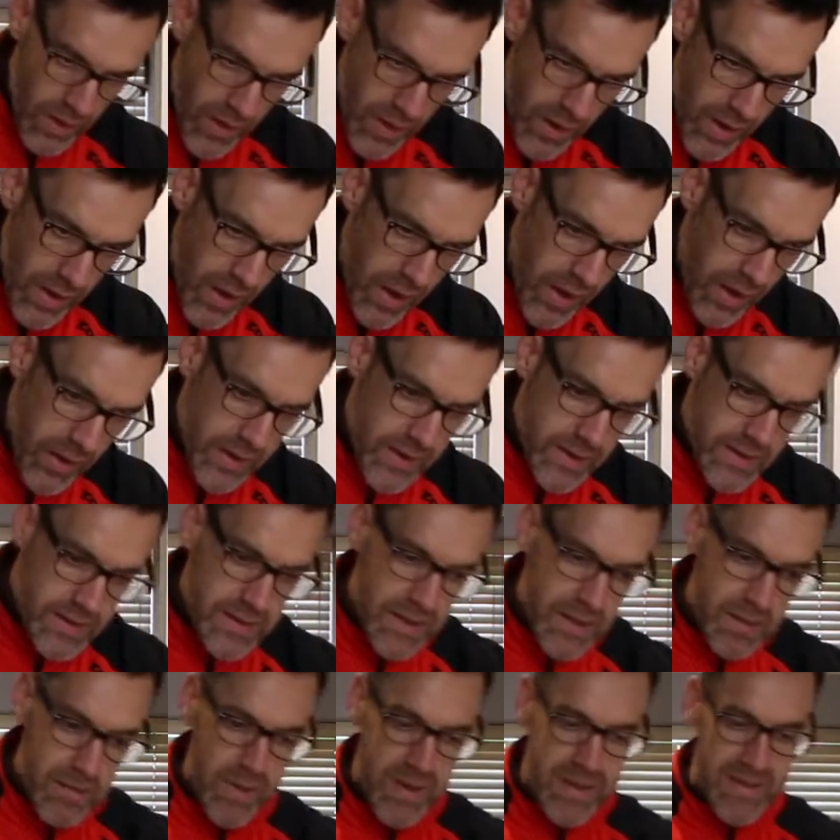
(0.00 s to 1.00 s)
I'm going to
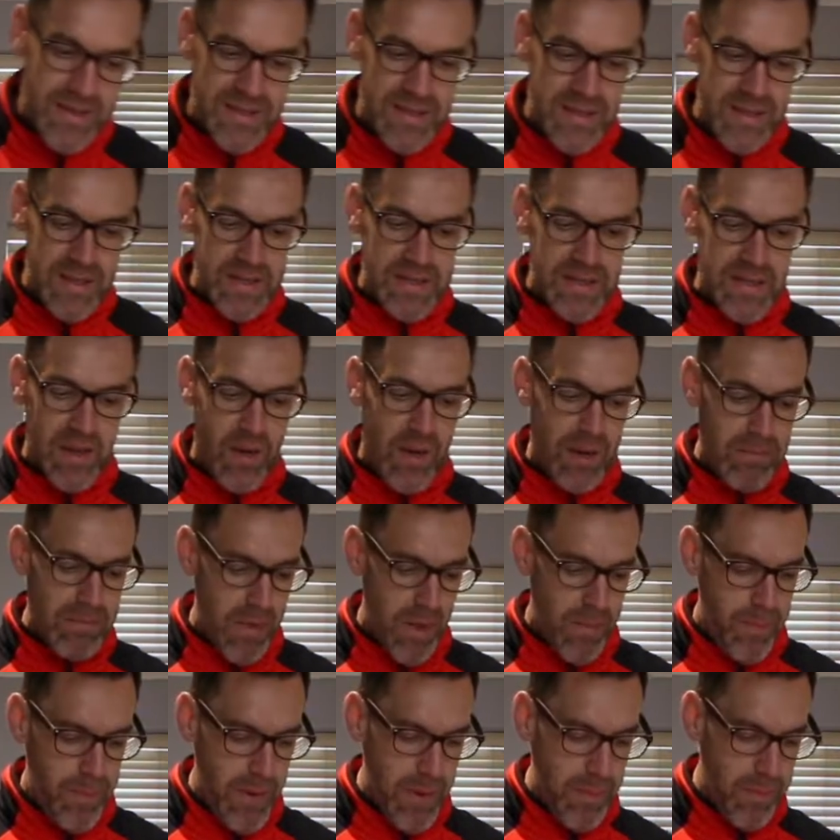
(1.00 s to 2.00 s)
stick my sea salt and
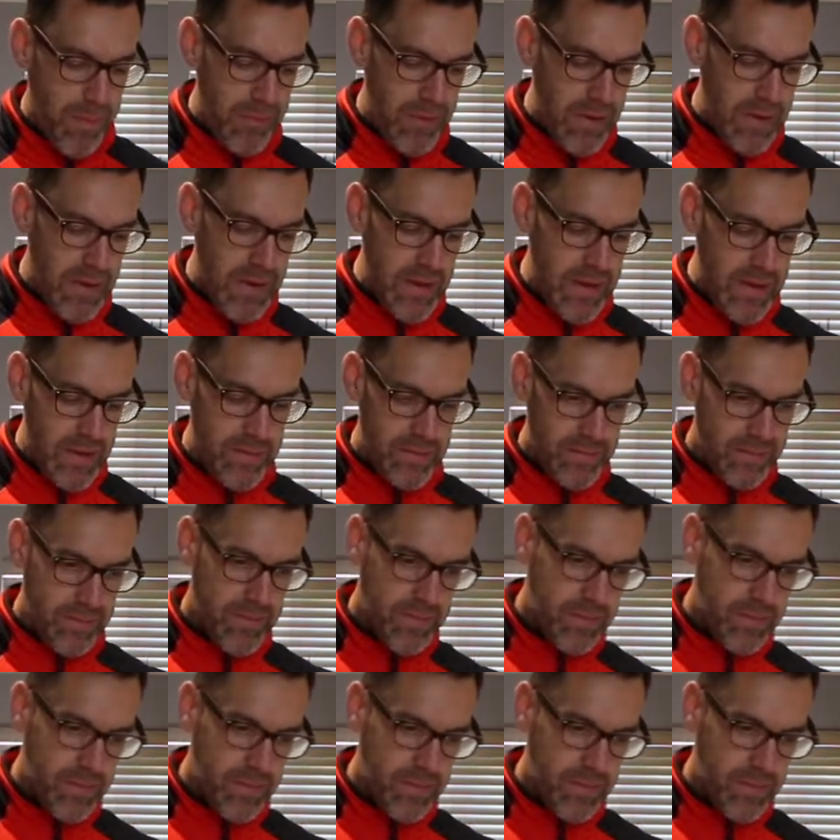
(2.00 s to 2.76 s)
my pepper in there.